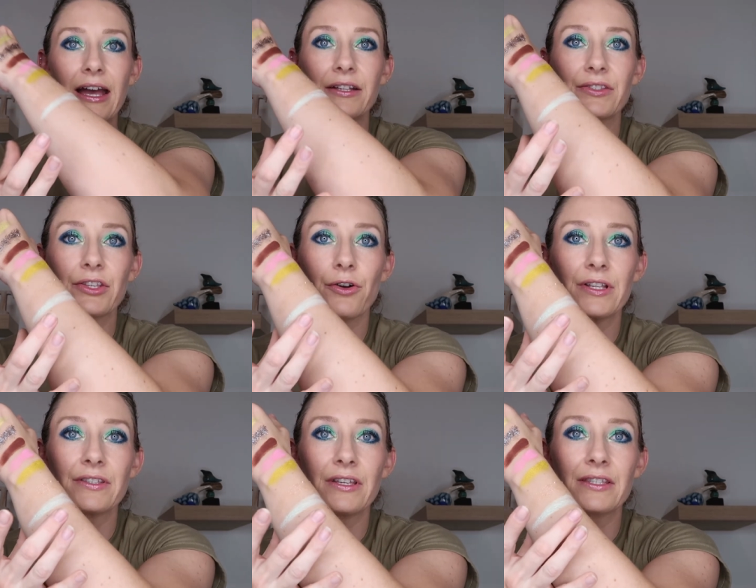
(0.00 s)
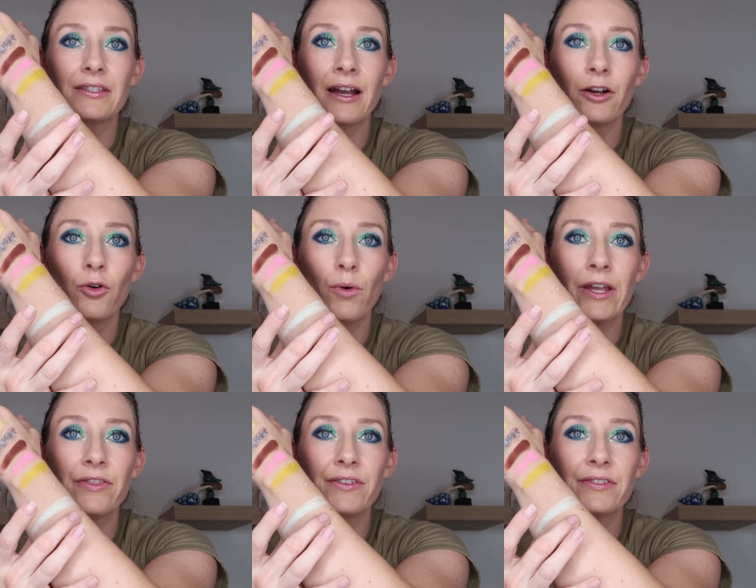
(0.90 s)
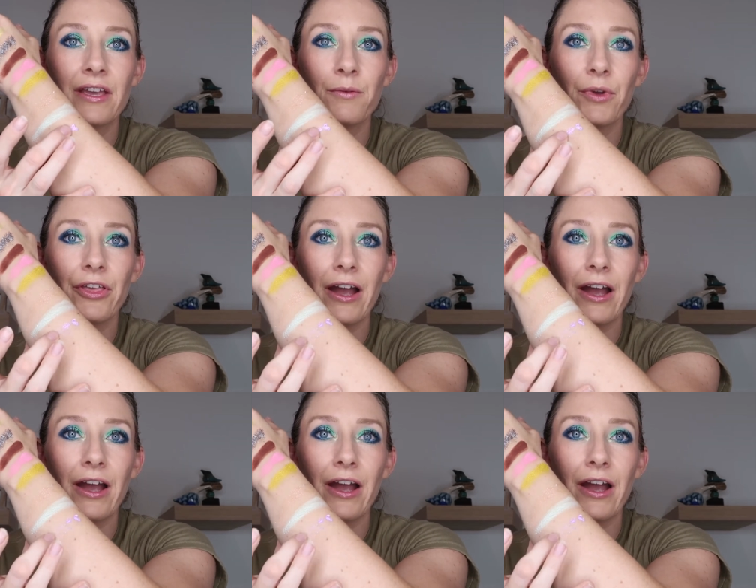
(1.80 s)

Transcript: And so it's, it's not quite the same with